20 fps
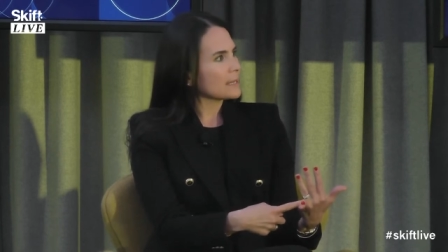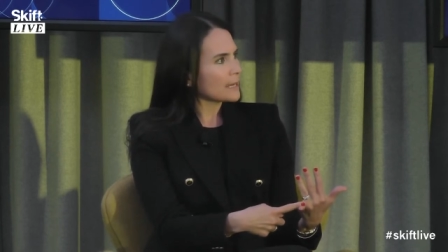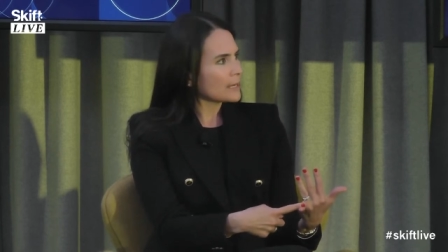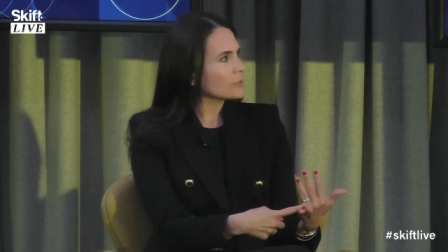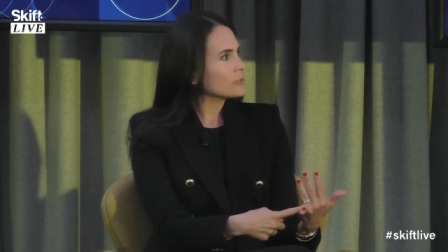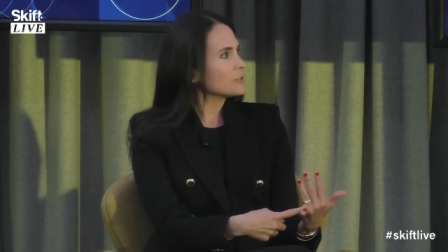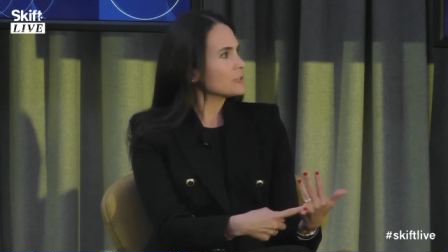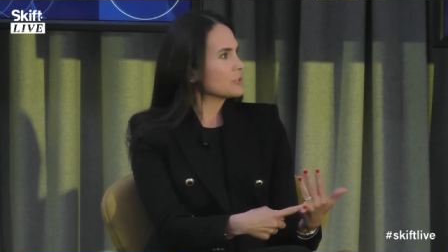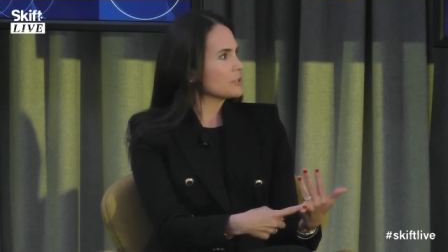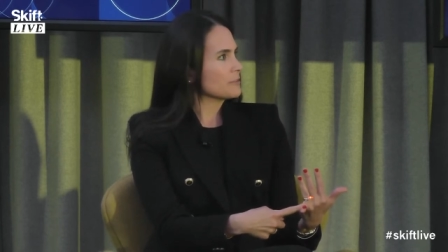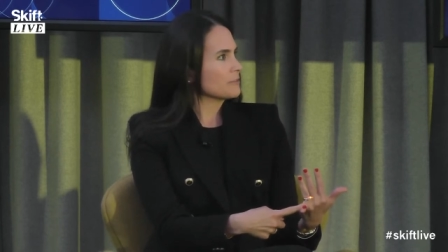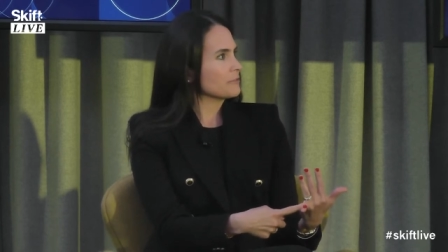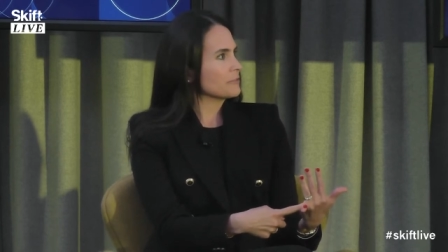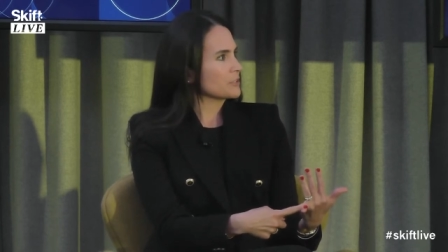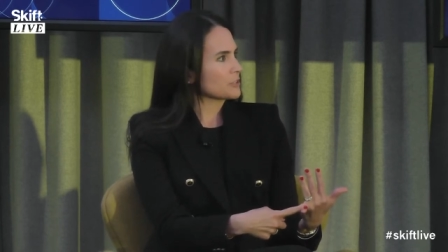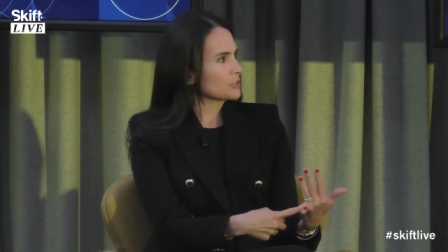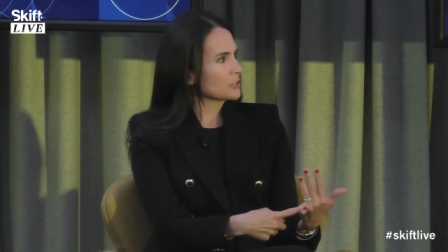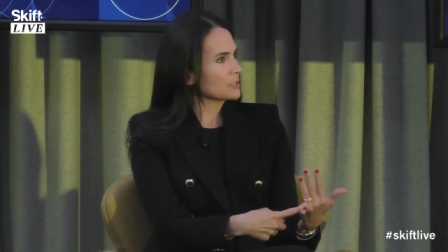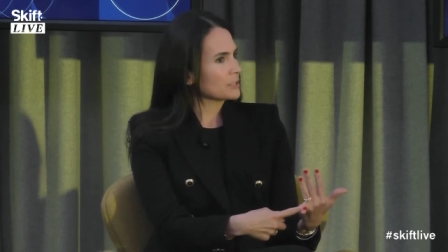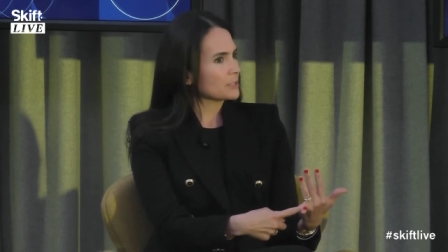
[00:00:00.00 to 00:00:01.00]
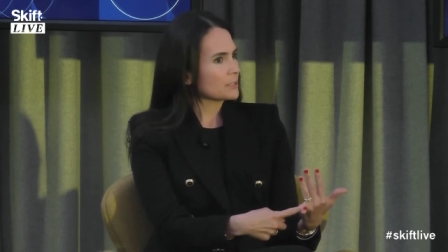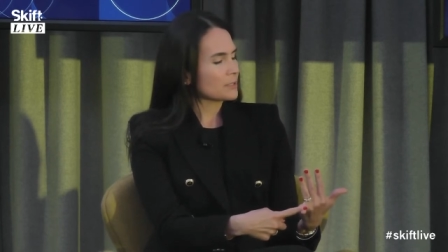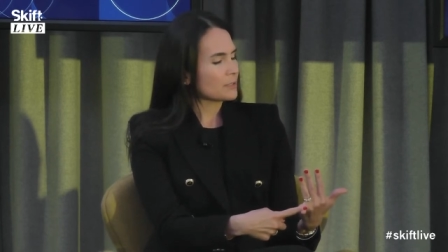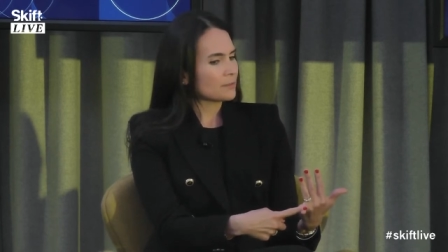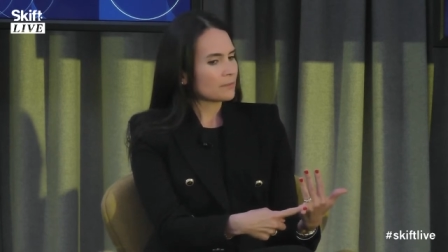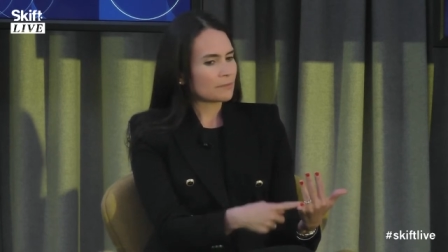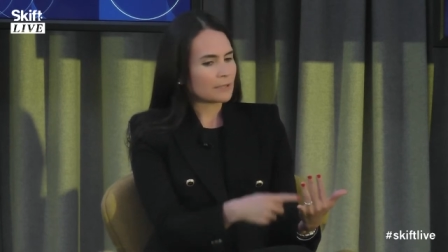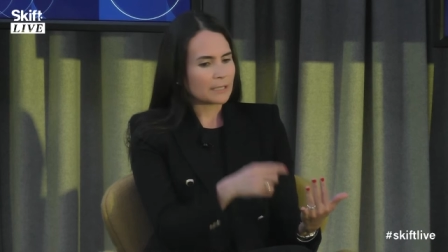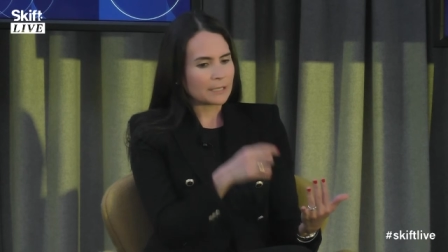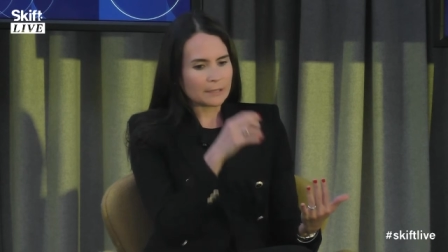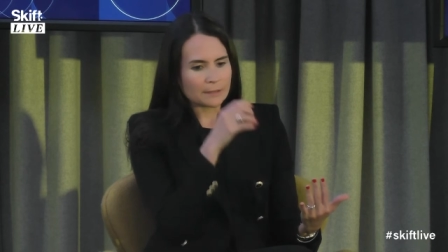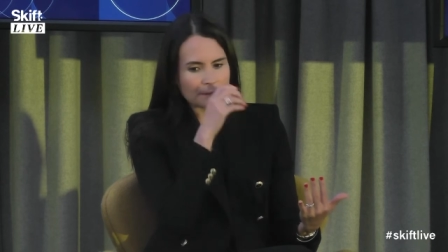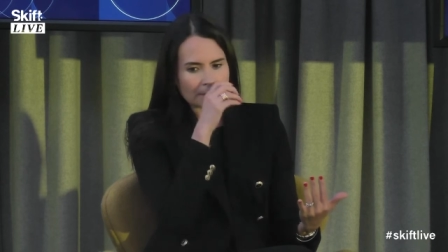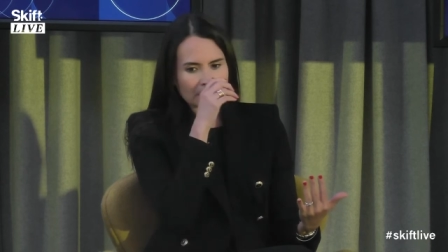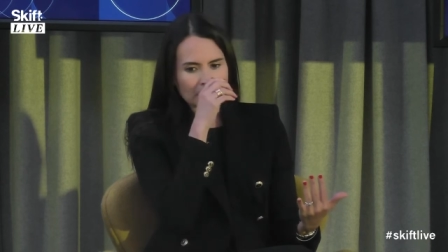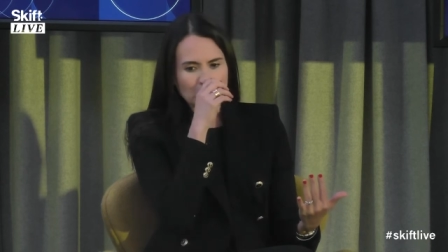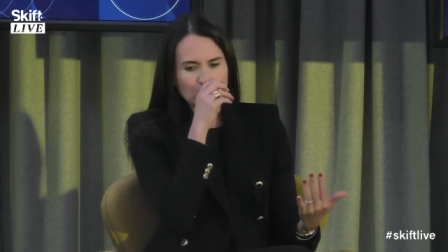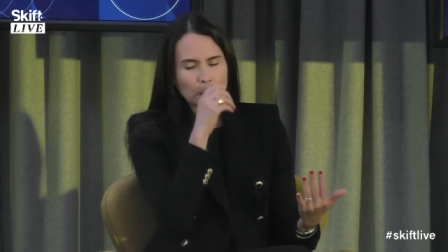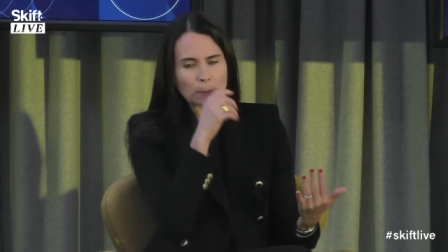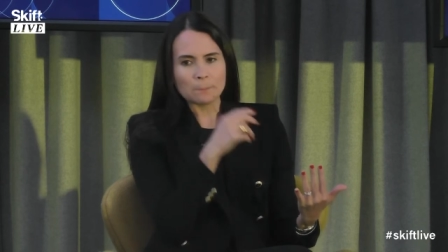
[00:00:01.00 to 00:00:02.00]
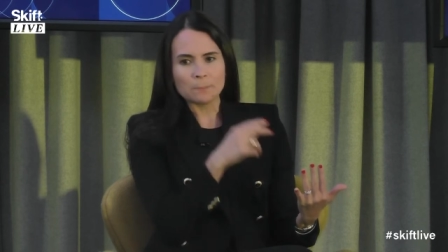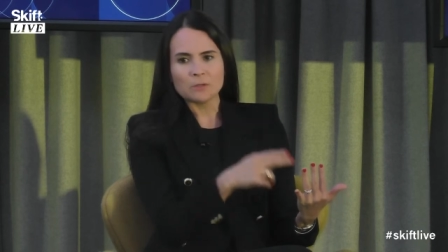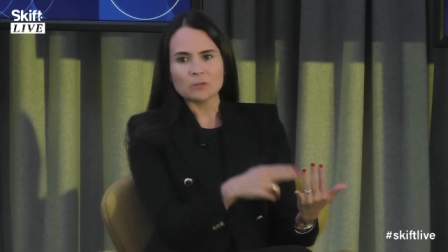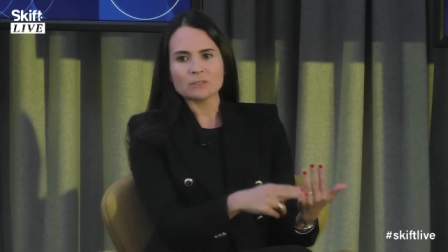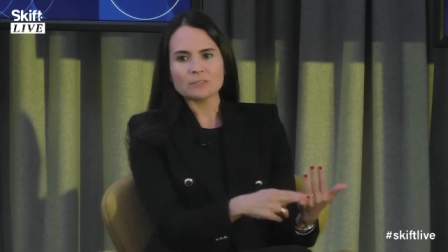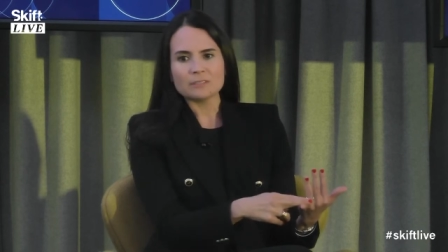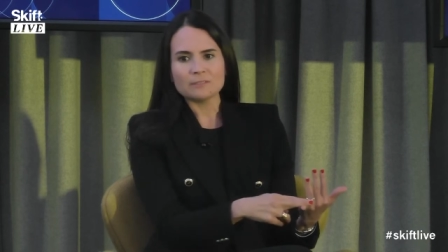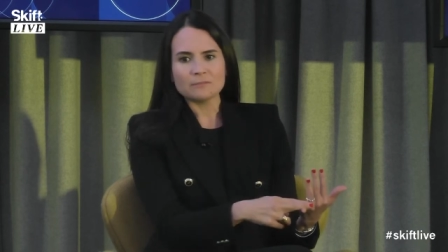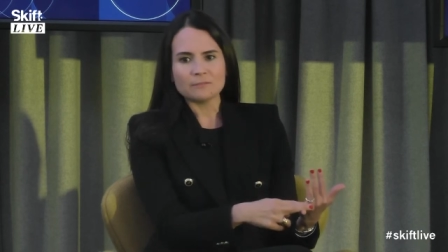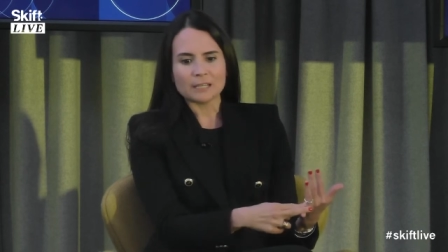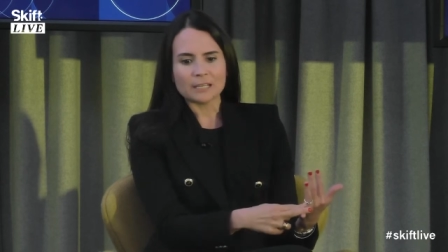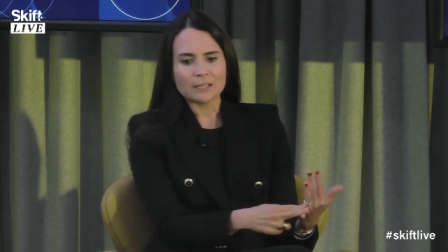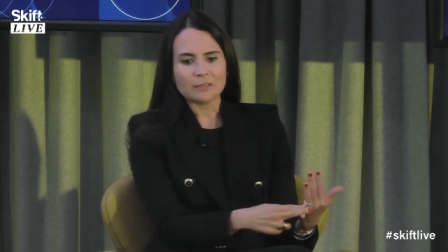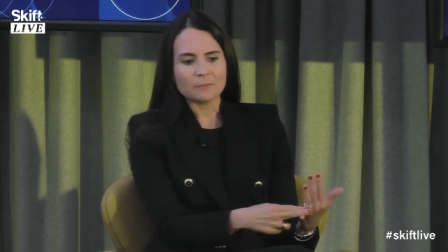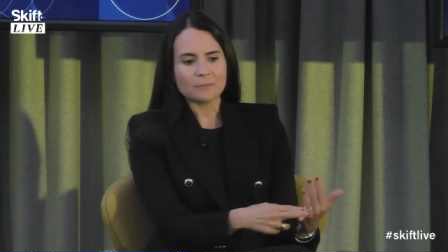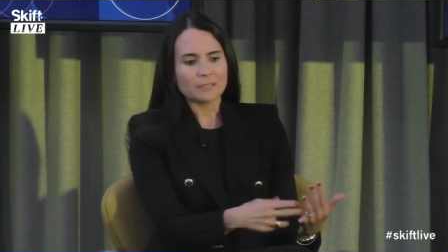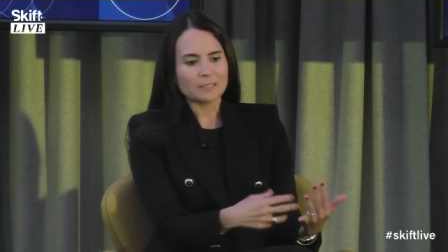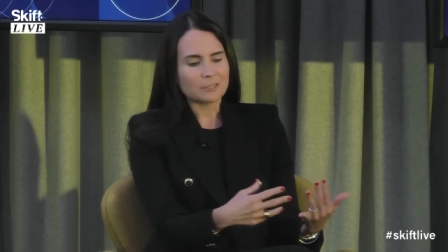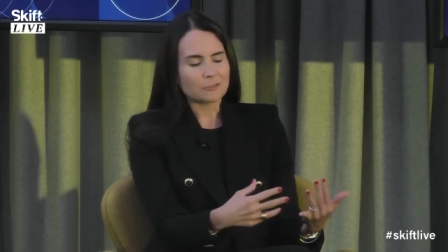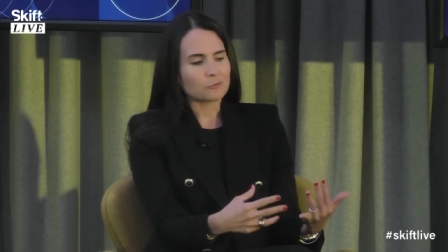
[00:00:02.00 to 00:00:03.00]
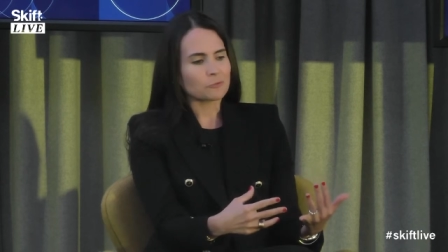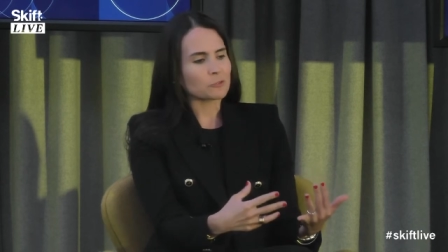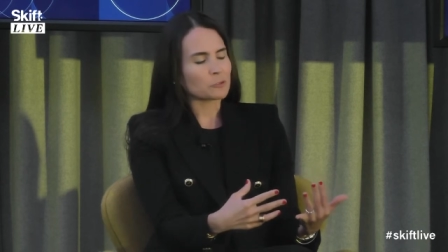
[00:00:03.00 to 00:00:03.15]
energy efficient, mm -hmm. right? The, the built environment is